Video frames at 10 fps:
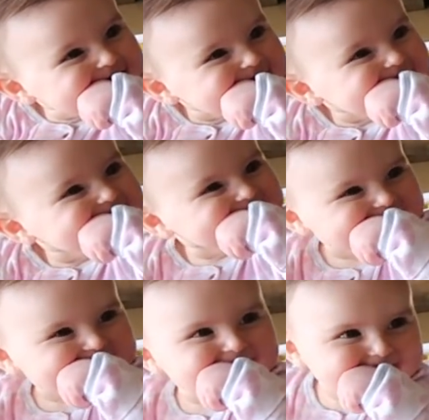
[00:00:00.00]

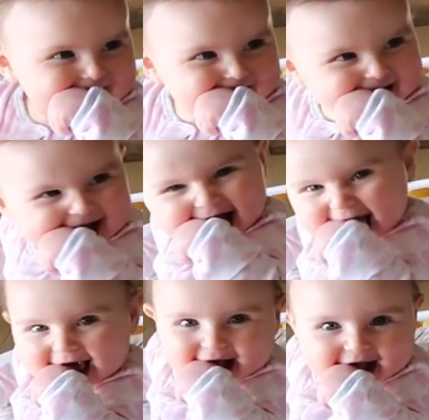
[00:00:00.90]
Yes, you love when I
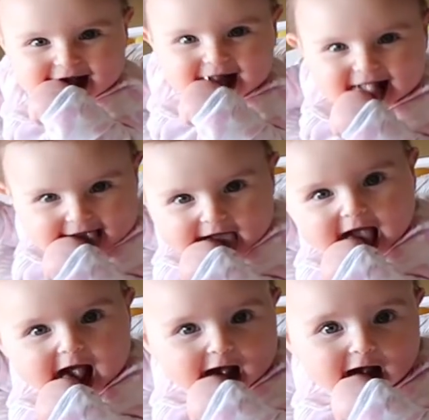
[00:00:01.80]
talk off.
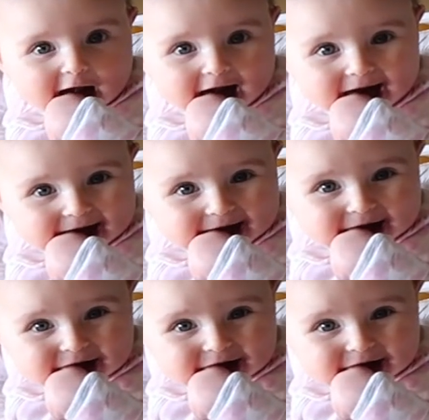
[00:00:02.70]
Oh, you